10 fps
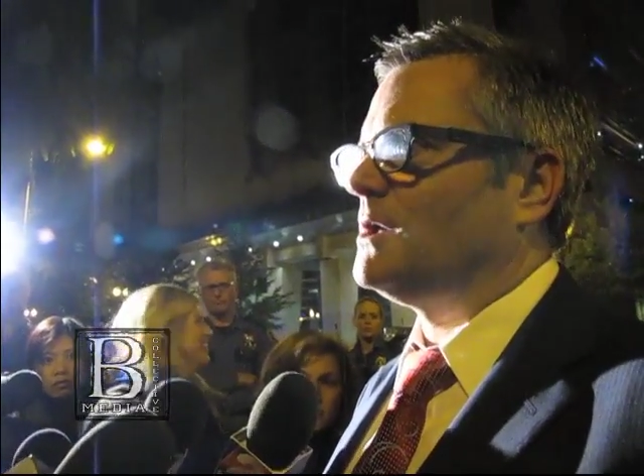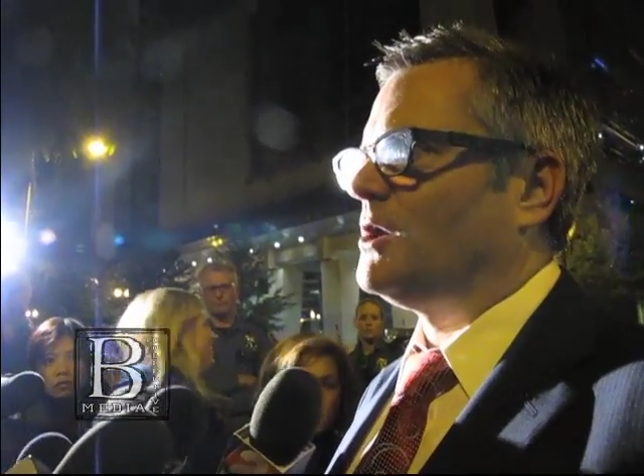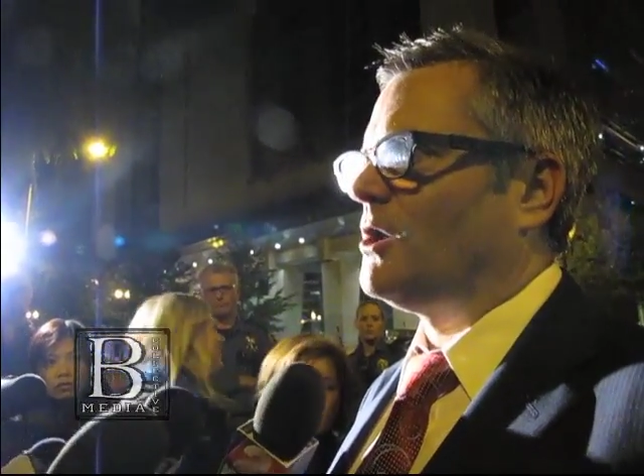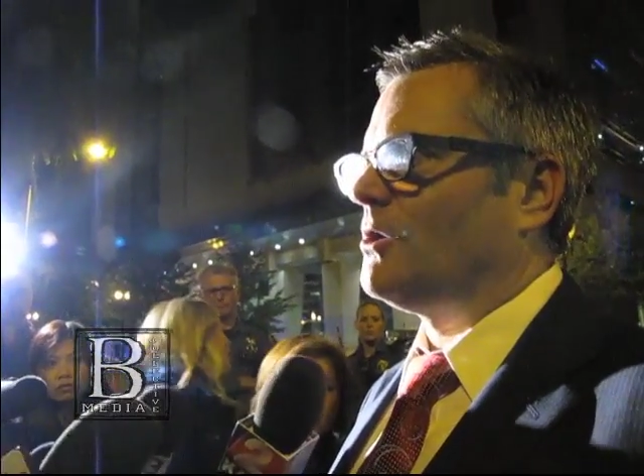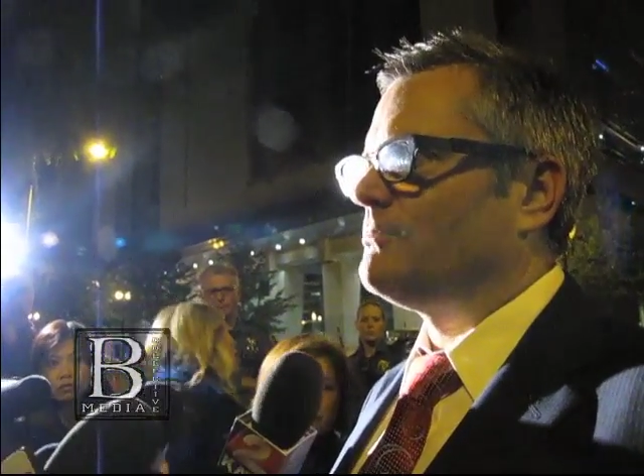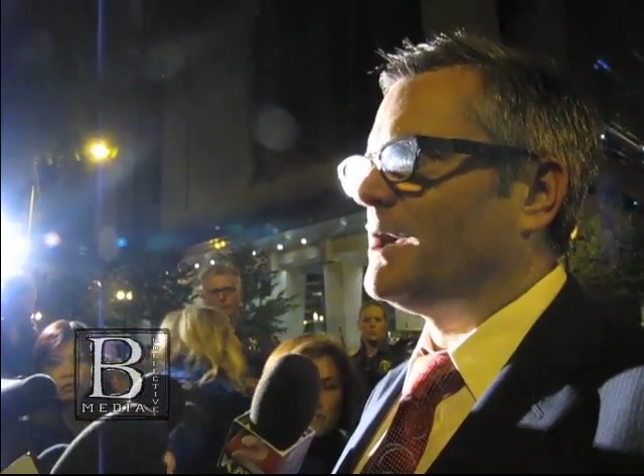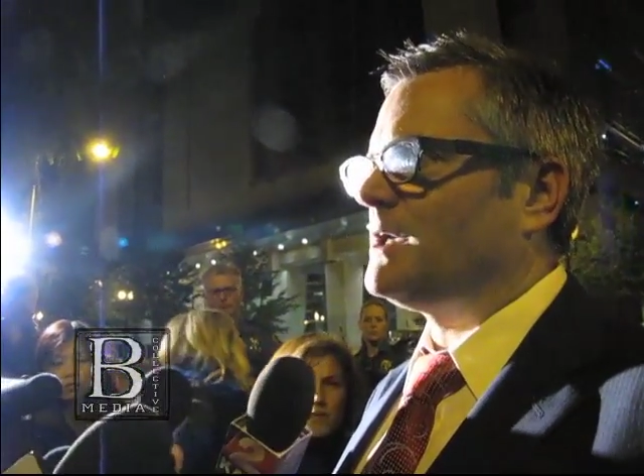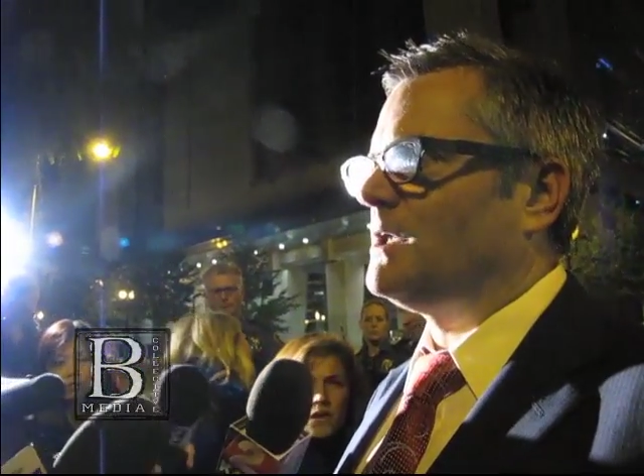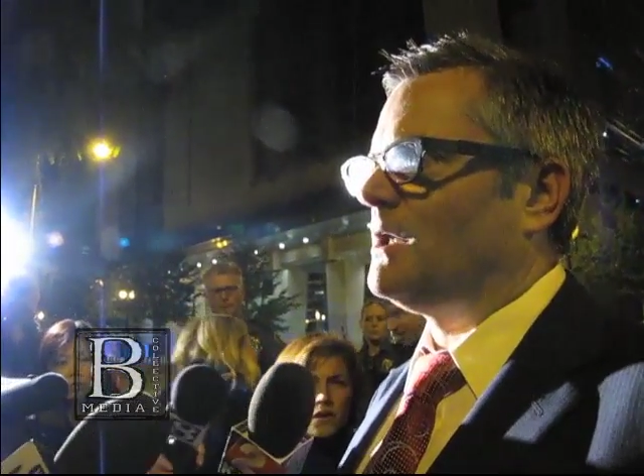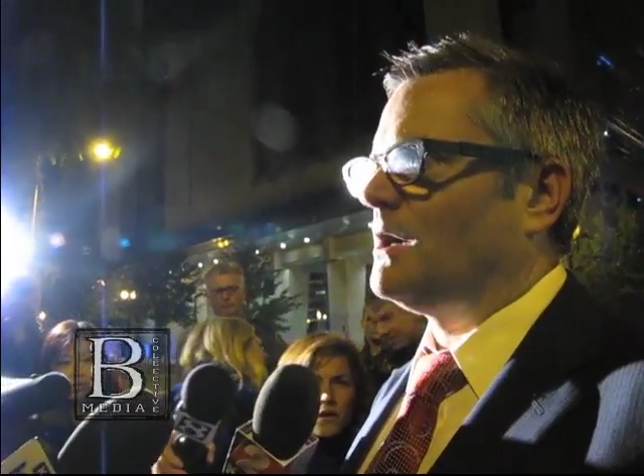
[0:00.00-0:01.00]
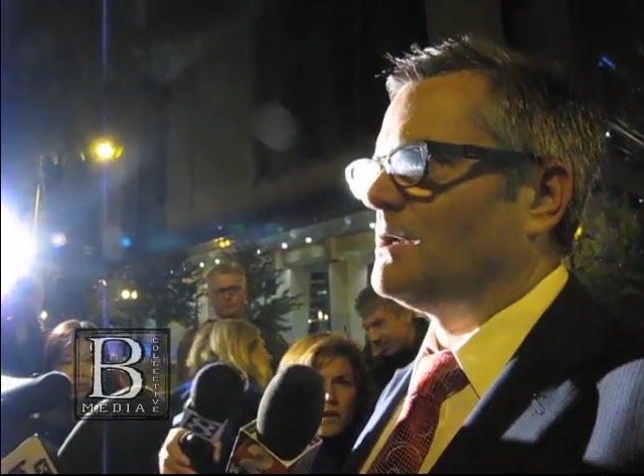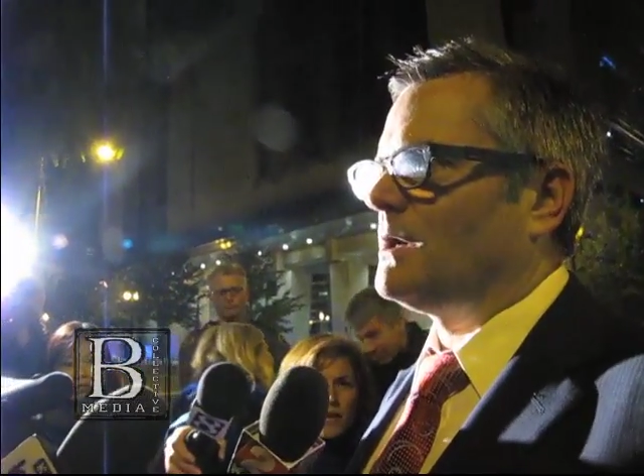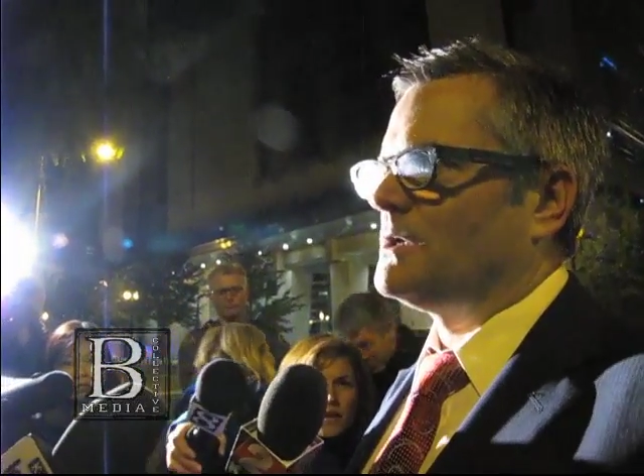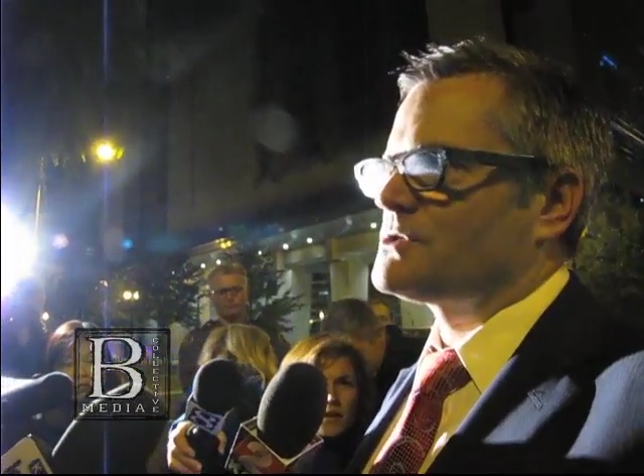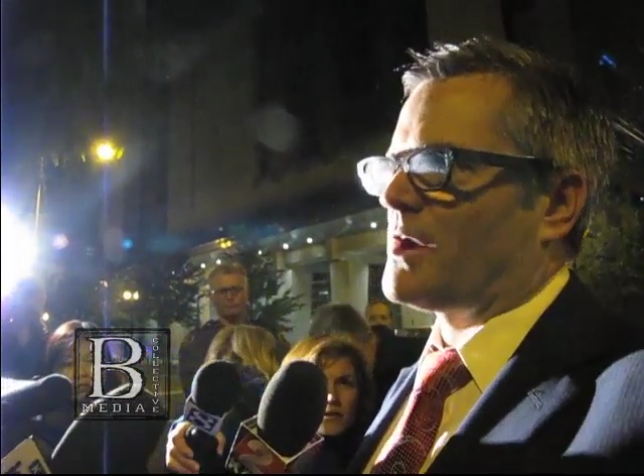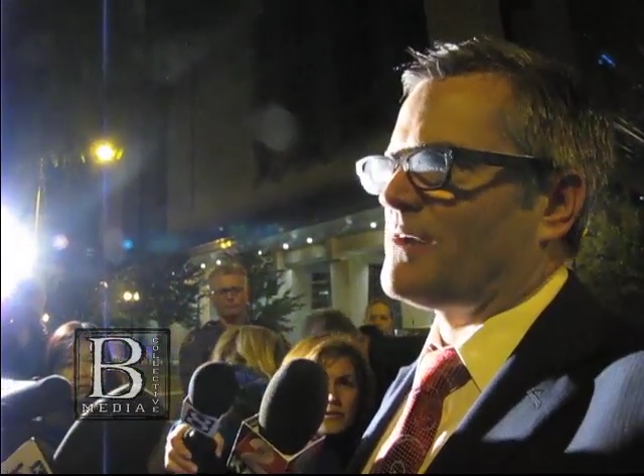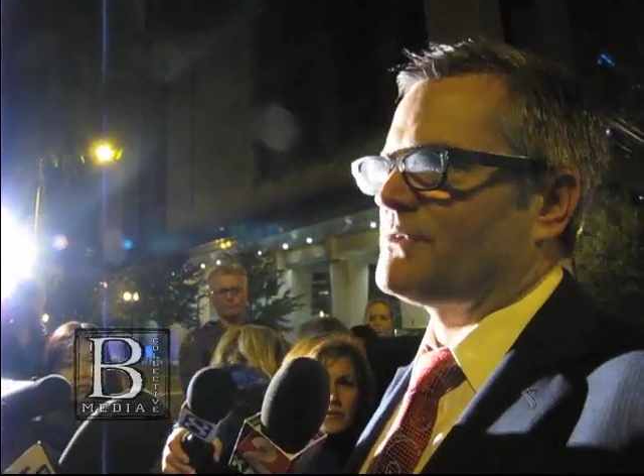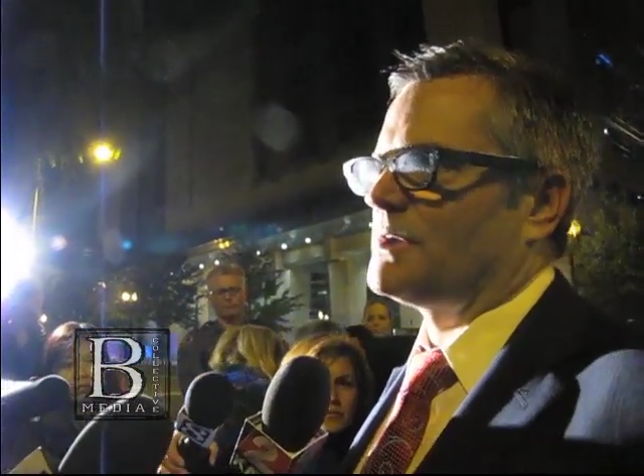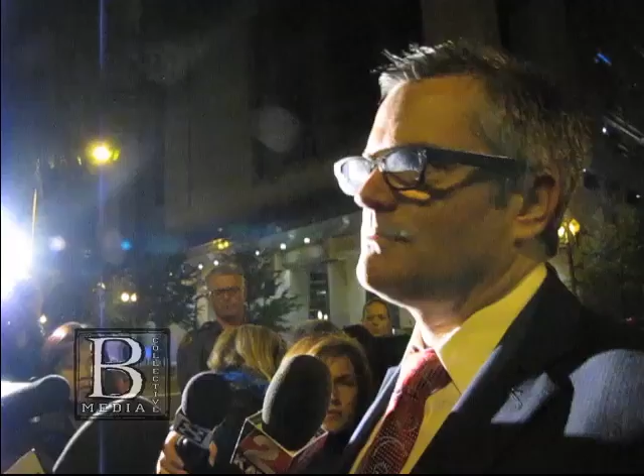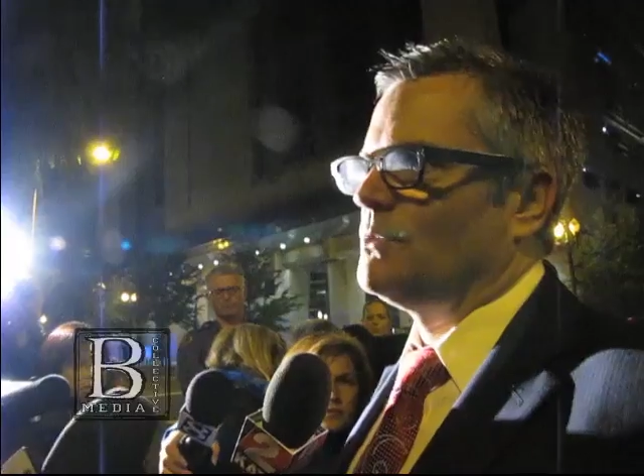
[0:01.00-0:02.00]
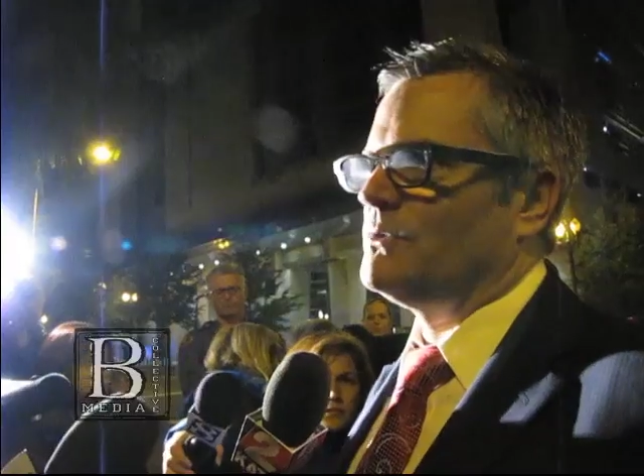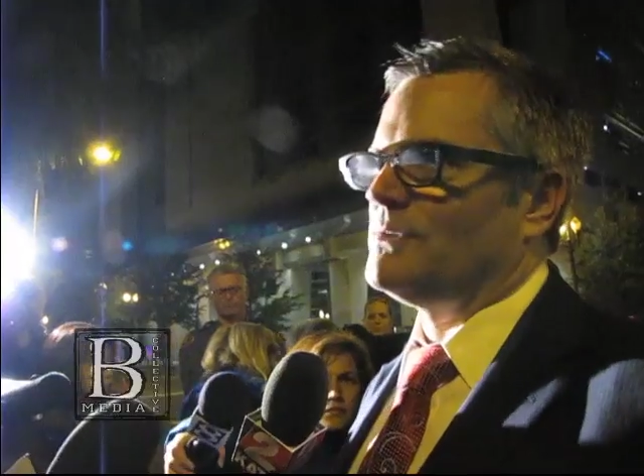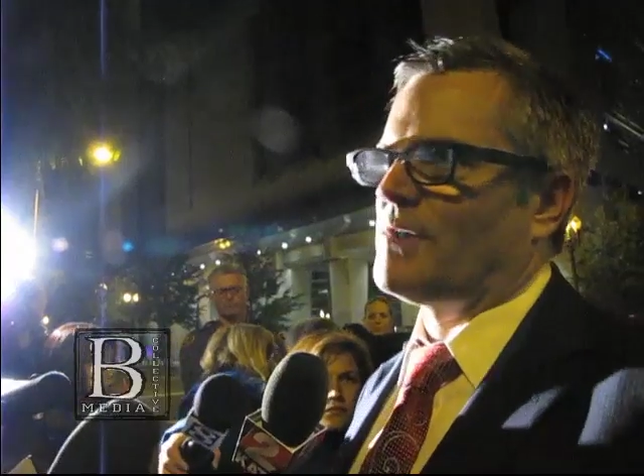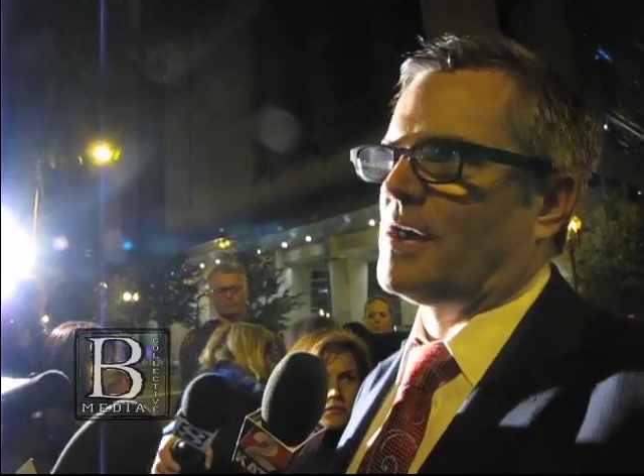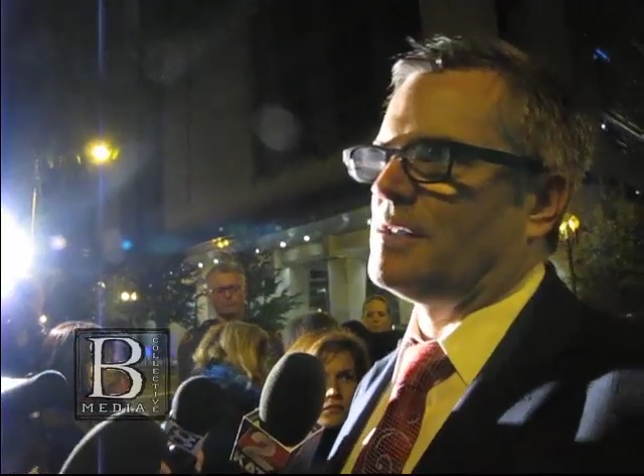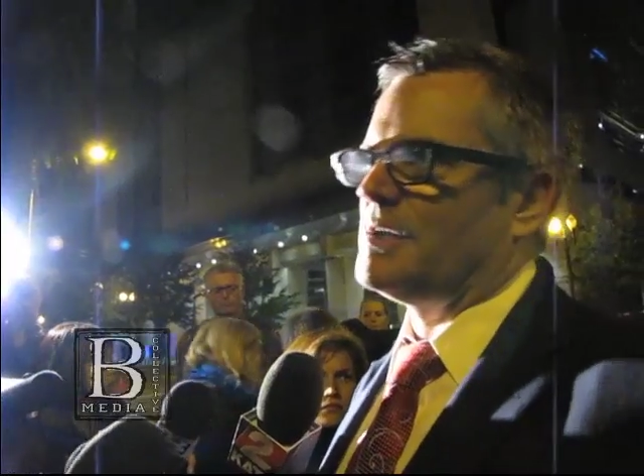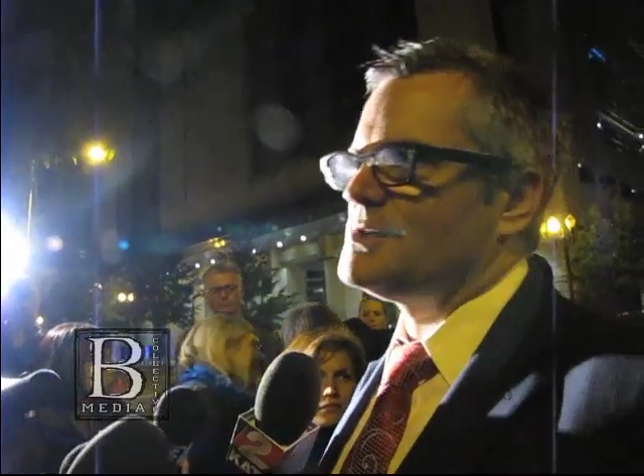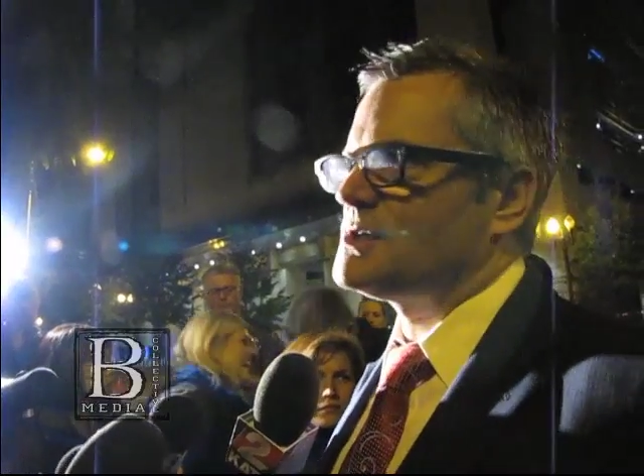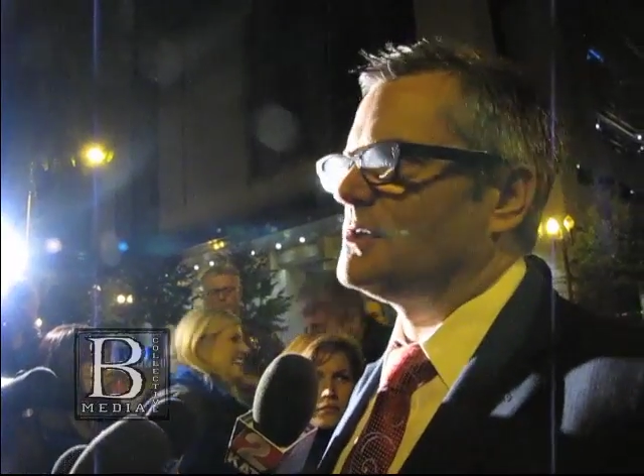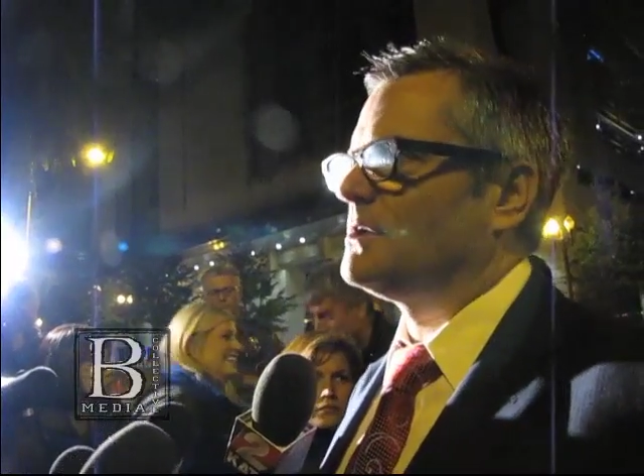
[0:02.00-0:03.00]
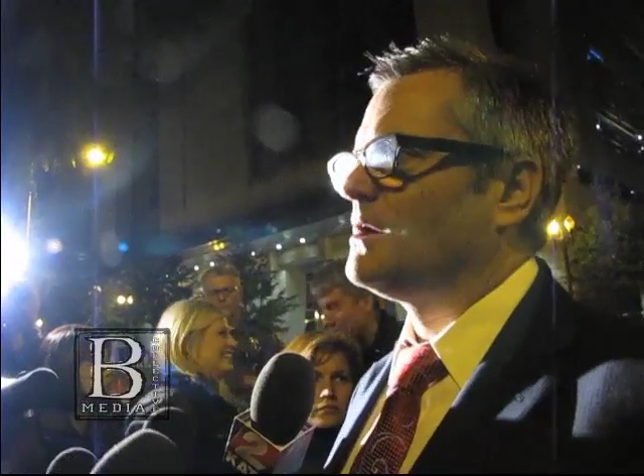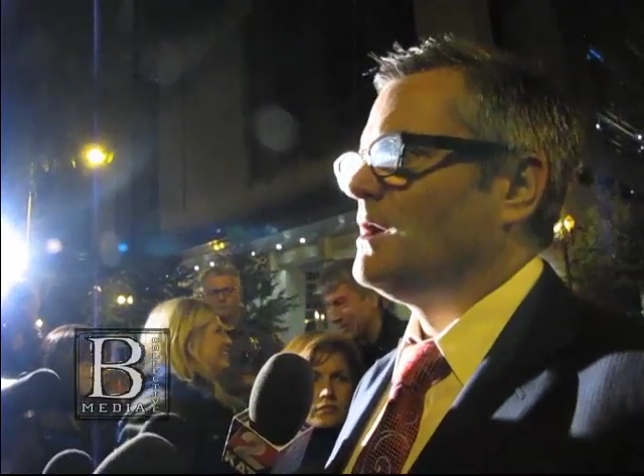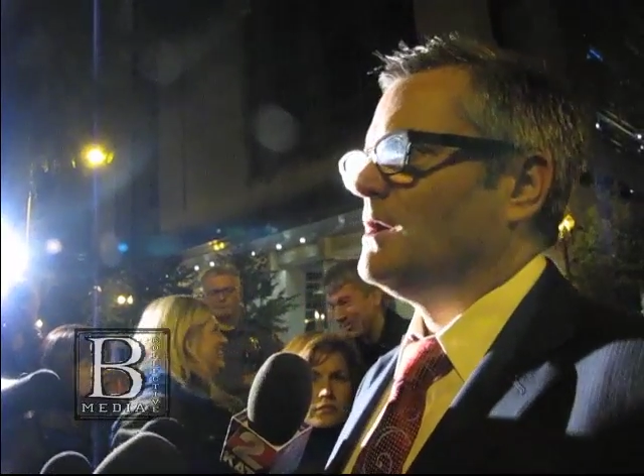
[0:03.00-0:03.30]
you know, making a traffic moving violation,